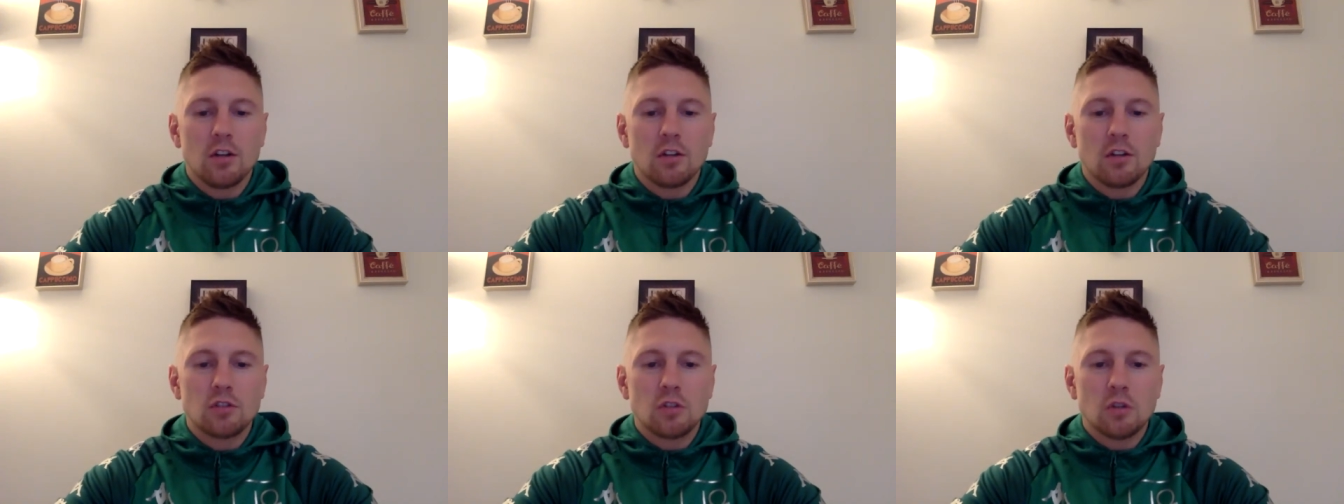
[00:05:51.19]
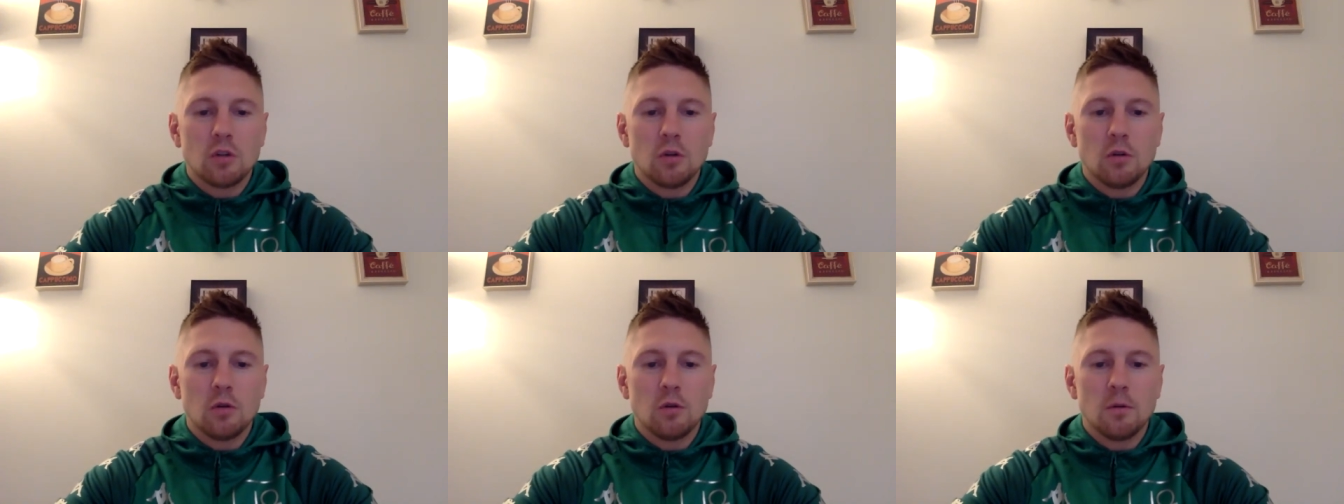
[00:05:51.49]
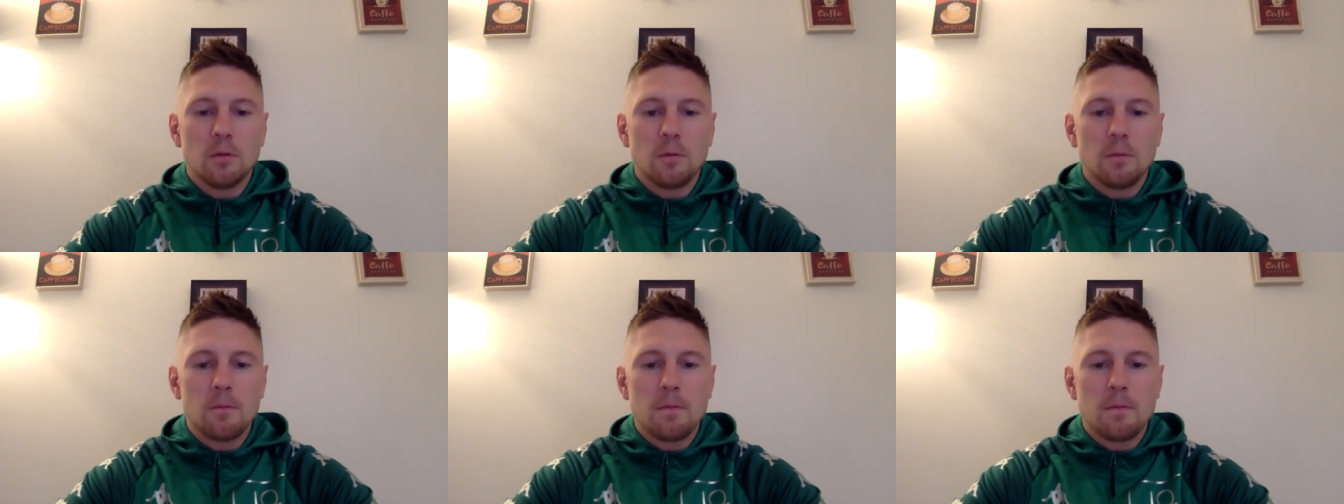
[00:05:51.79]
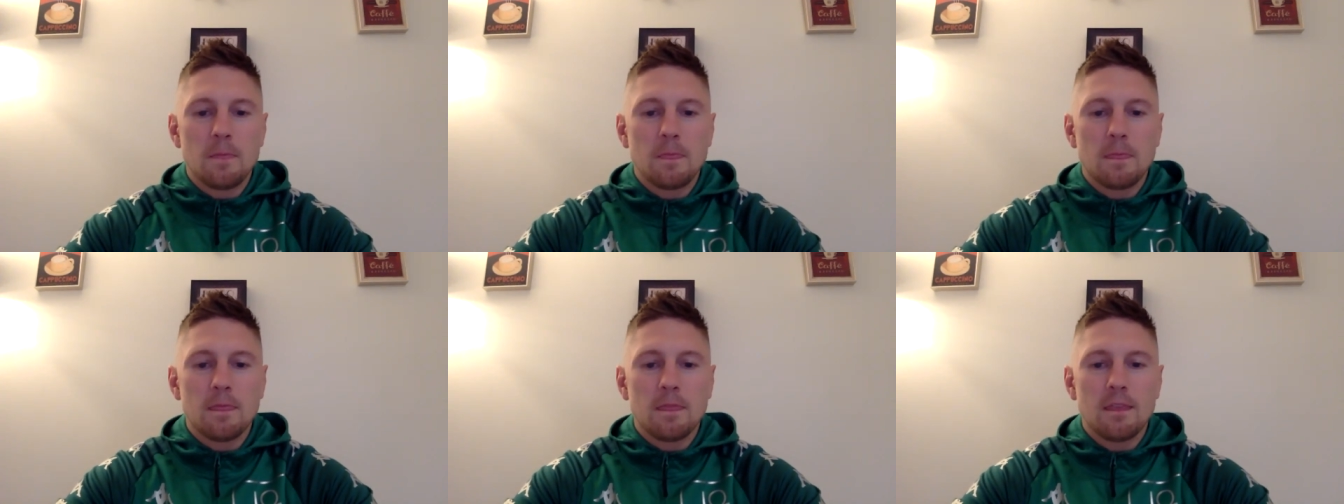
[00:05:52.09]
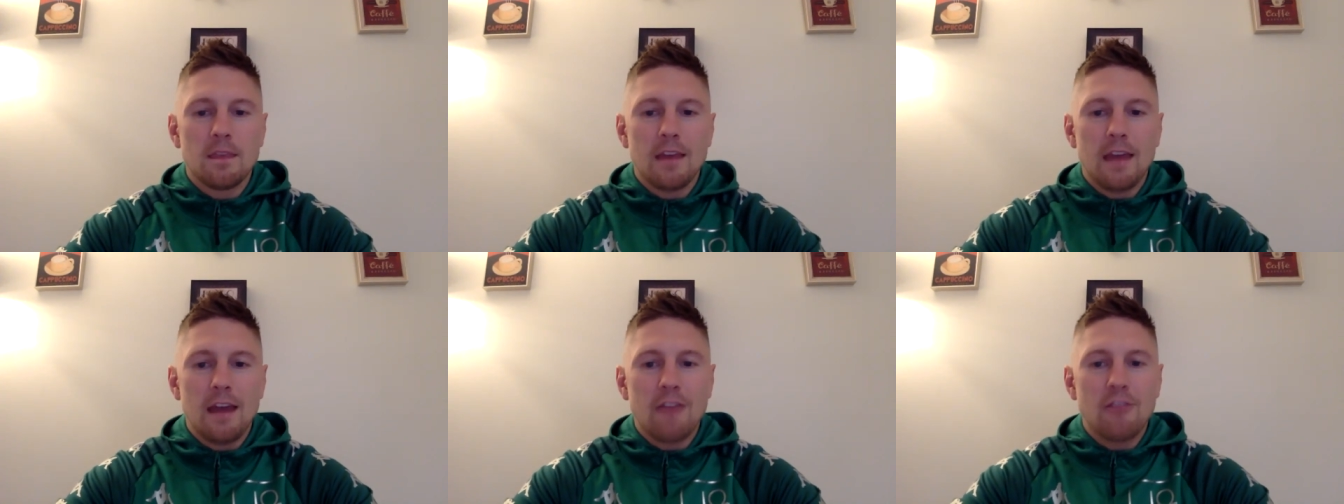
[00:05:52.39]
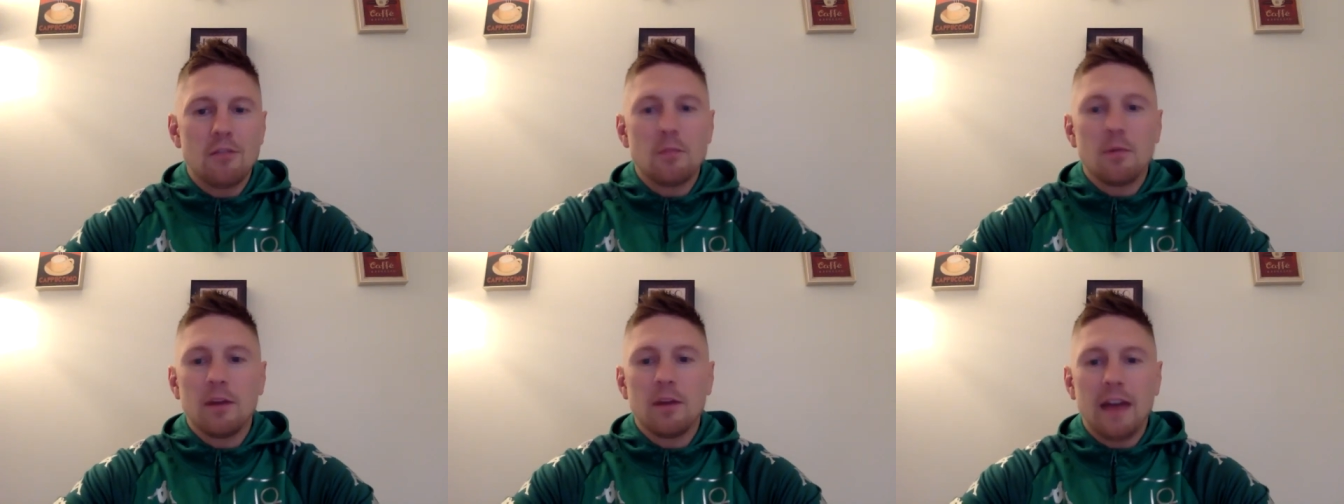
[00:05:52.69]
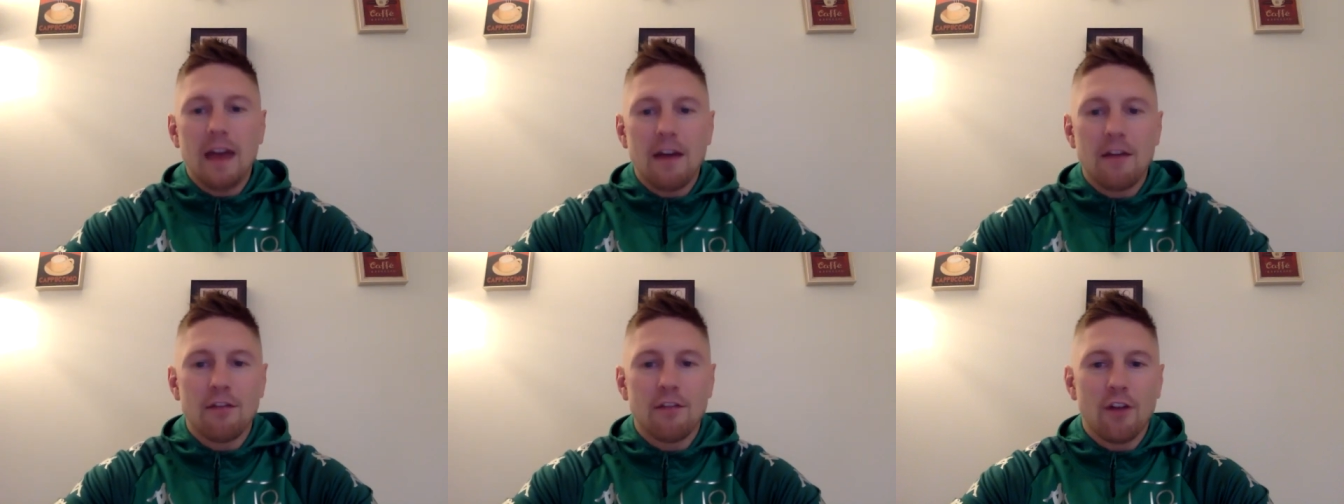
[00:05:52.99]
So everybody
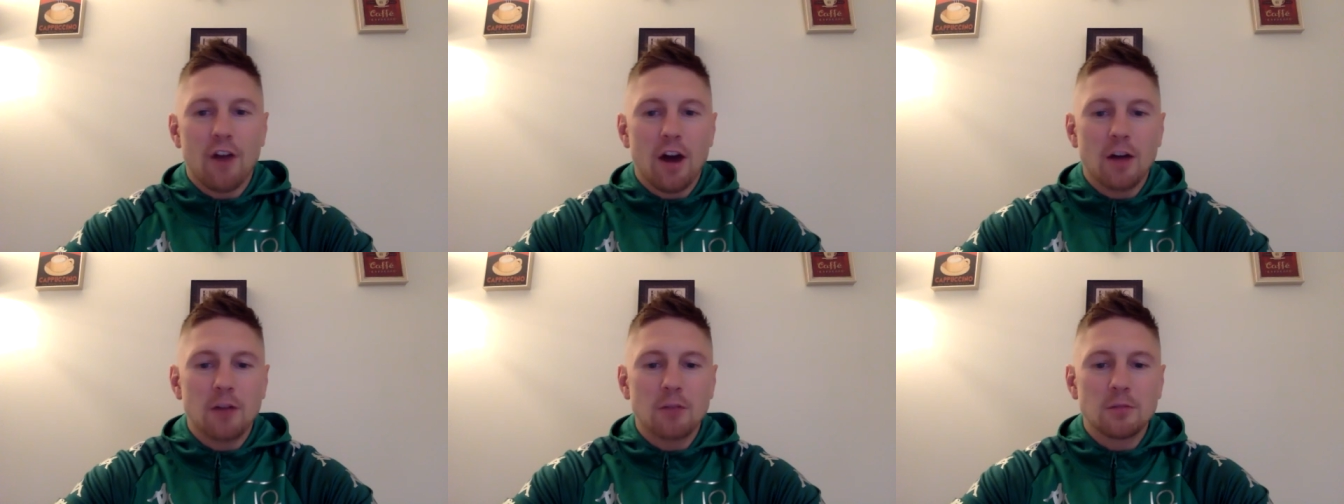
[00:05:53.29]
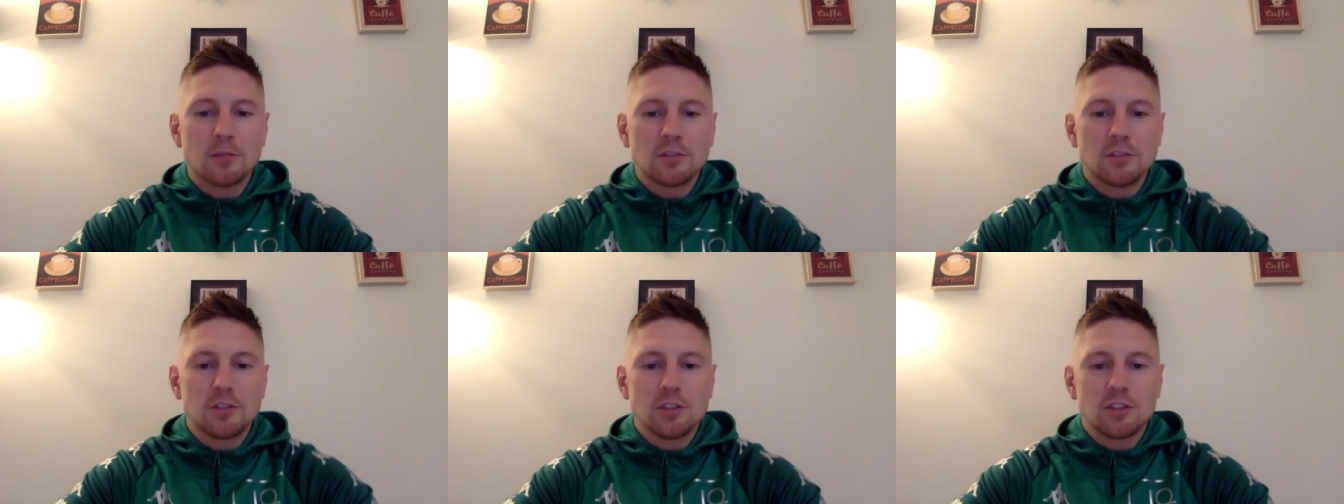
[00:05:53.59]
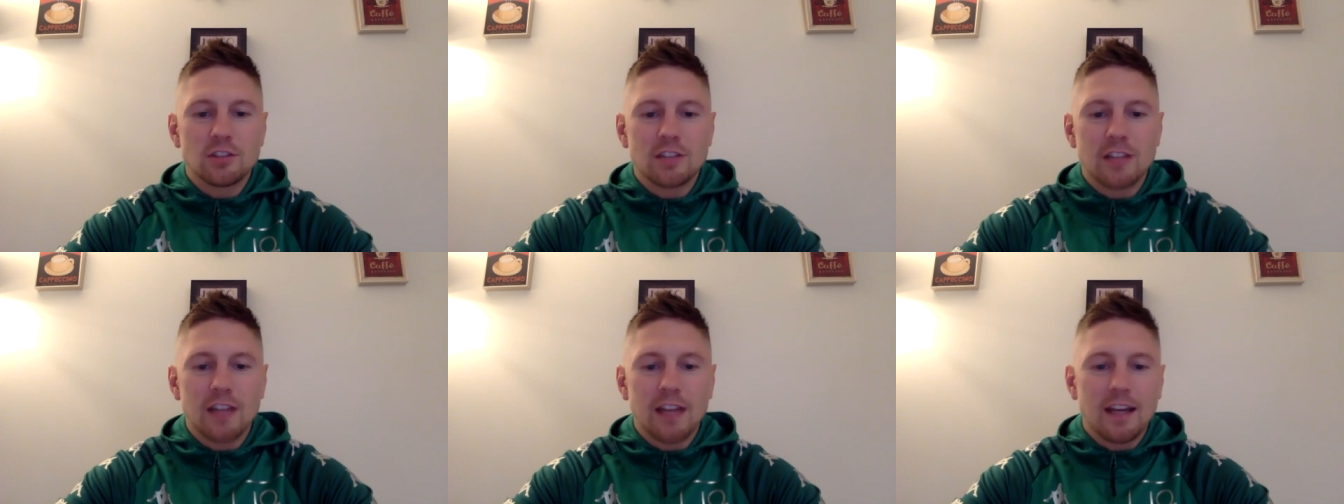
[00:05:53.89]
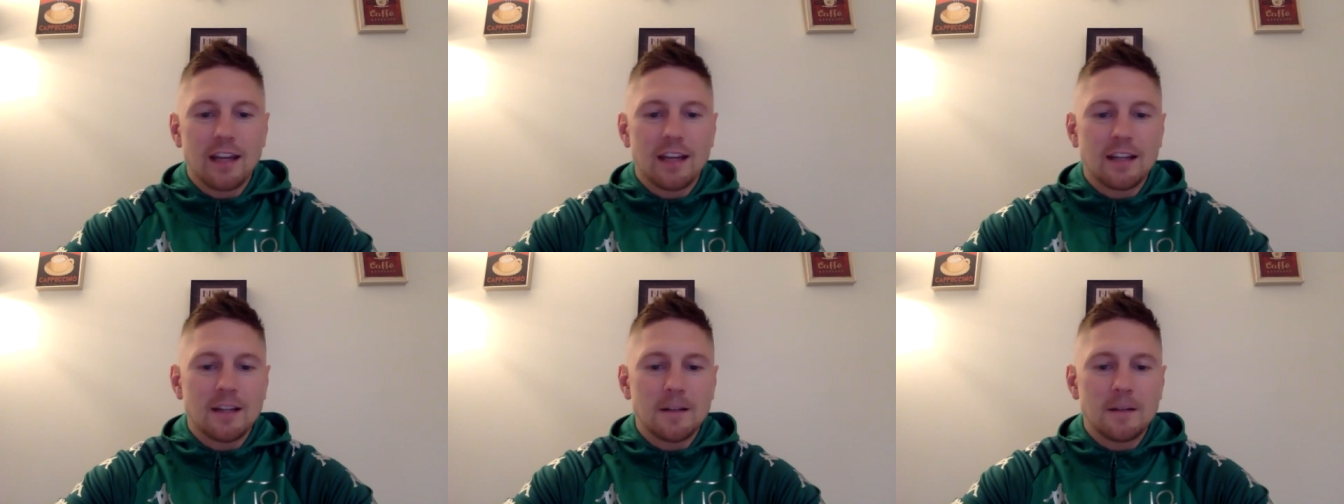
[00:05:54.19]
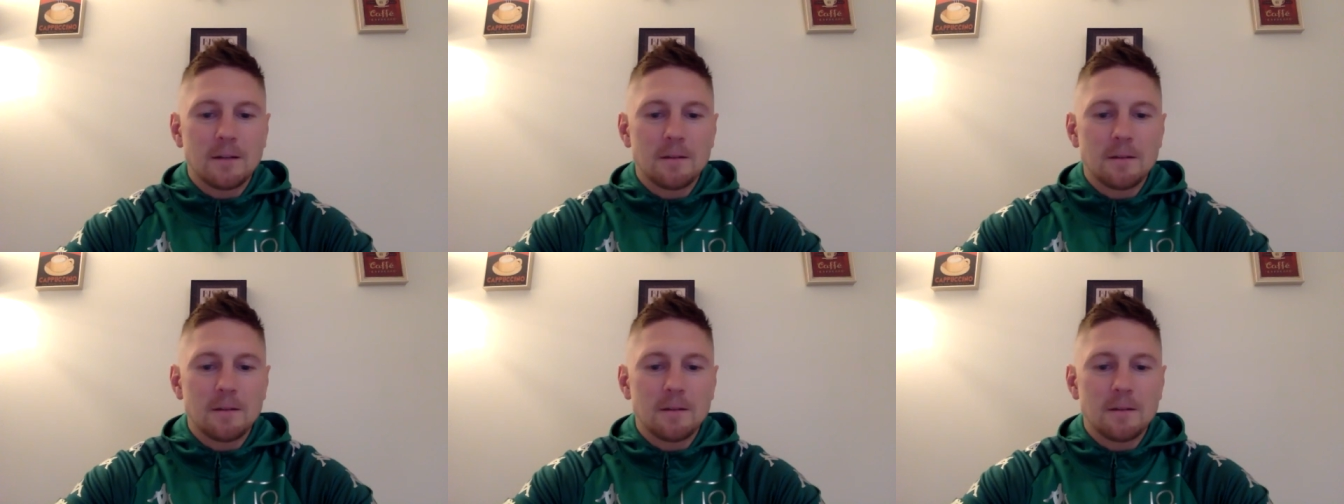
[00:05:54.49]
I fought was just like,